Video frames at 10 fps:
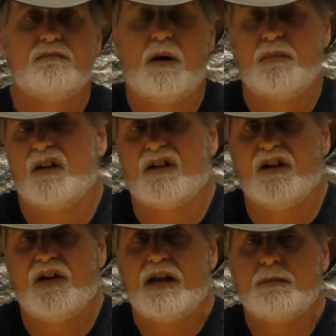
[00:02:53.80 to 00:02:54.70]
Probably, I don't
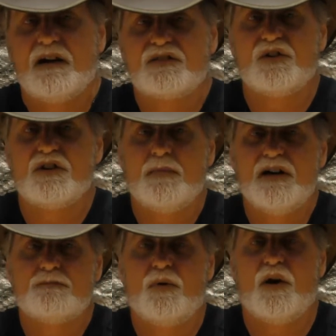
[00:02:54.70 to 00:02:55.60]
know, $80,
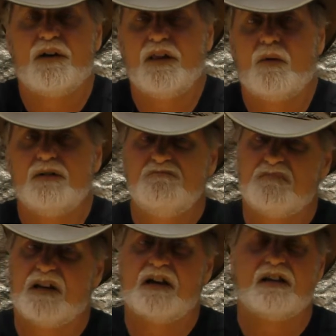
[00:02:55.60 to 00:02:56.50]
$90, buy another one,
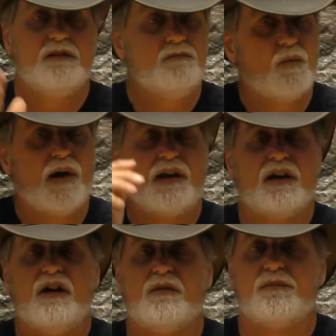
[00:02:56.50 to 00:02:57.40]
plug it in, way to
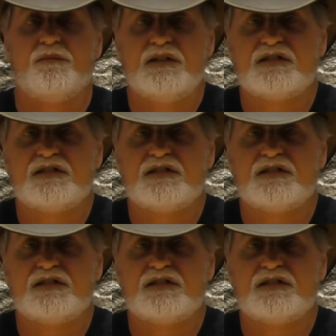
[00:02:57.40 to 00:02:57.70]
go. Fix